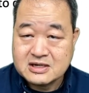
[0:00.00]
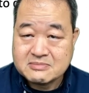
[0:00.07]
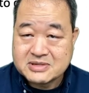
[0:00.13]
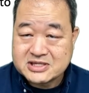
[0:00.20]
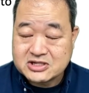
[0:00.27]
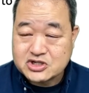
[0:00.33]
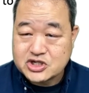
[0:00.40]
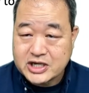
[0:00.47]

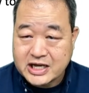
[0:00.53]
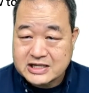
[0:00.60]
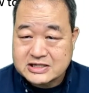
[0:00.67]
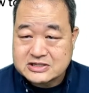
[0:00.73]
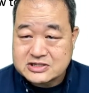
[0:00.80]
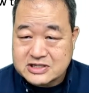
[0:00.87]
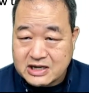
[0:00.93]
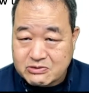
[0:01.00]
But the
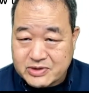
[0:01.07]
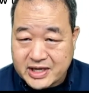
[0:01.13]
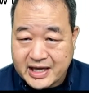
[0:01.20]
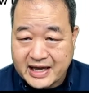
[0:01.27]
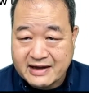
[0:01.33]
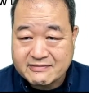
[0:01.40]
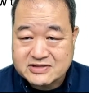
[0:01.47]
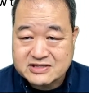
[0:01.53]
challenge that we
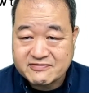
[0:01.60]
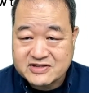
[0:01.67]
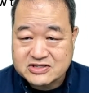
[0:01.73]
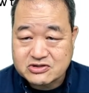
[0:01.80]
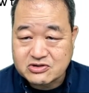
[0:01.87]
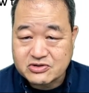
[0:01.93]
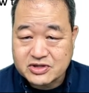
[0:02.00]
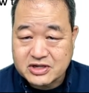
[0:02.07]
have as
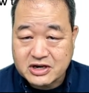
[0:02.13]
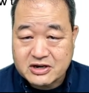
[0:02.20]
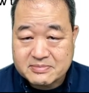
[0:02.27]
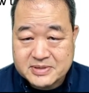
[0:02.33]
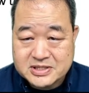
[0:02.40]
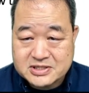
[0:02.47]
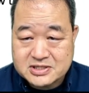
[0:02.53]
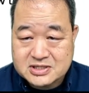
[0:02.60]
physical
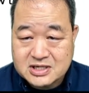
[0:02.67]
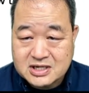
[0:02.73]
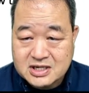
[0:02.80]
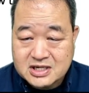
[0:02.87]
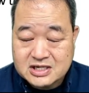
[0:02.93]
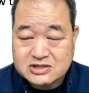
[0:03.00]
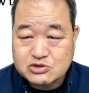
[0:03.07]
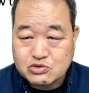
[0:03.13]
therapists
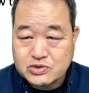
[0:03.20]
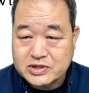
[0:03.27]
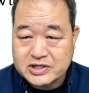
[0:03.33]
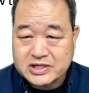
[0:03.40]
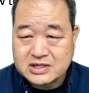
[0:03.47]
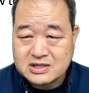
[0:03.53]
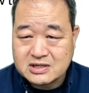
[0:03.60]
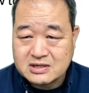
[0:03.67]
is
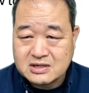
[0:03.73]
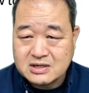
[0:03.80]
really